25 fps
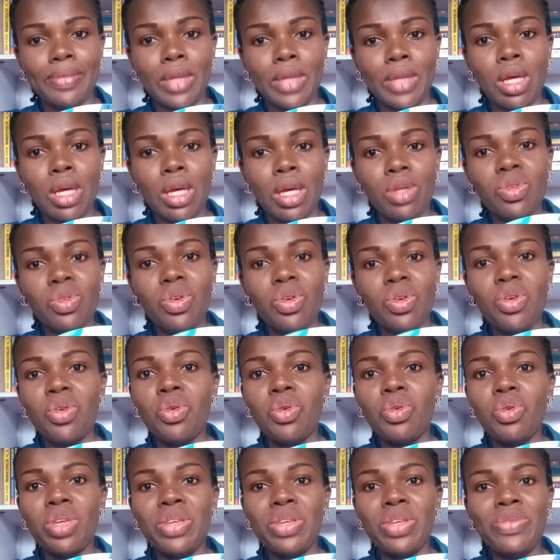
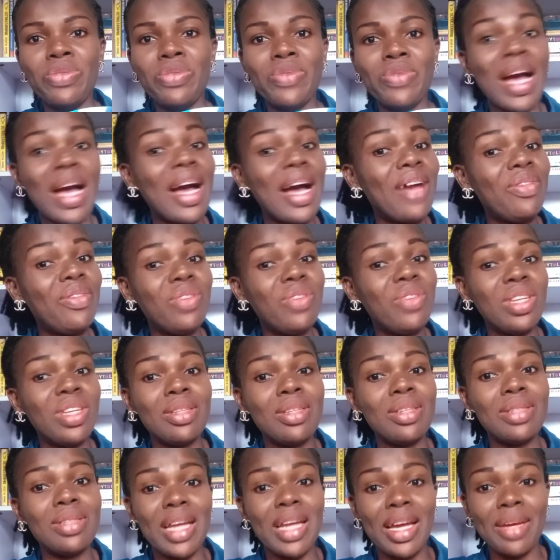Though if you're
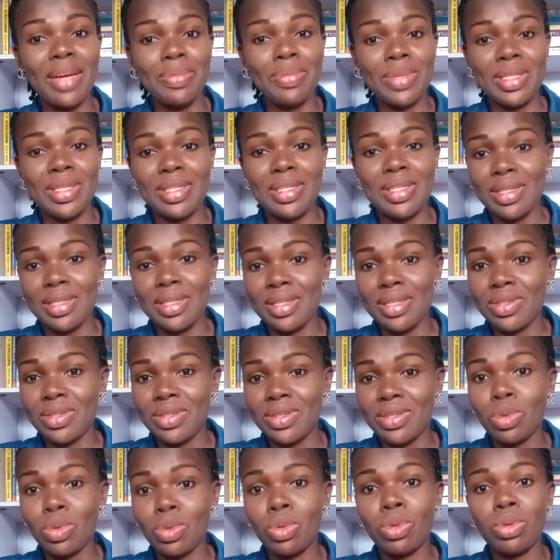having diabetes
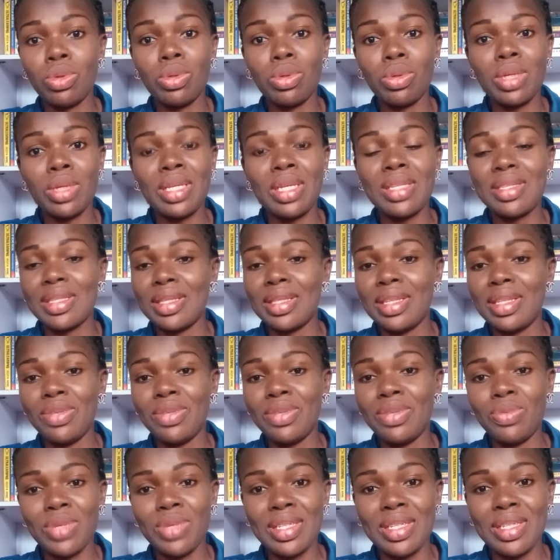or insulin
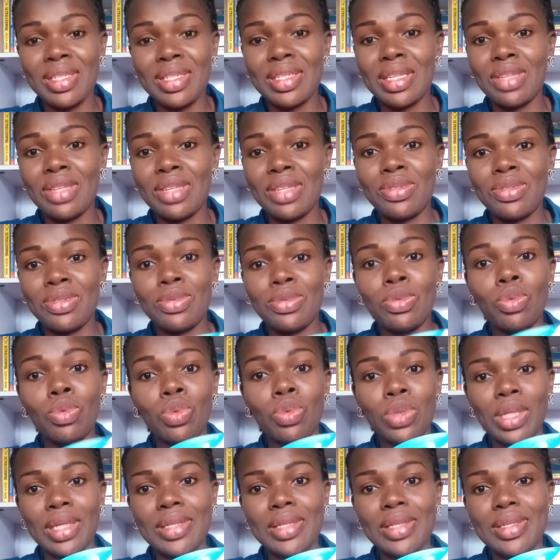resistance, you know
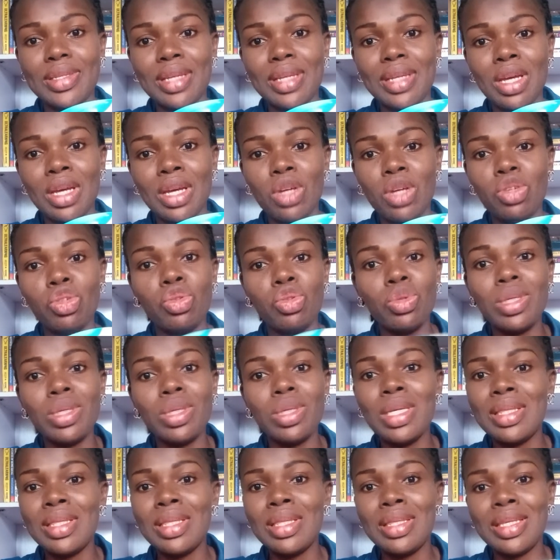that you should
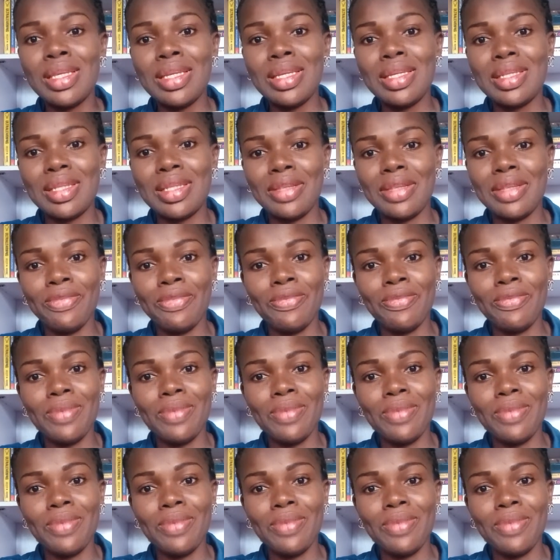eat this in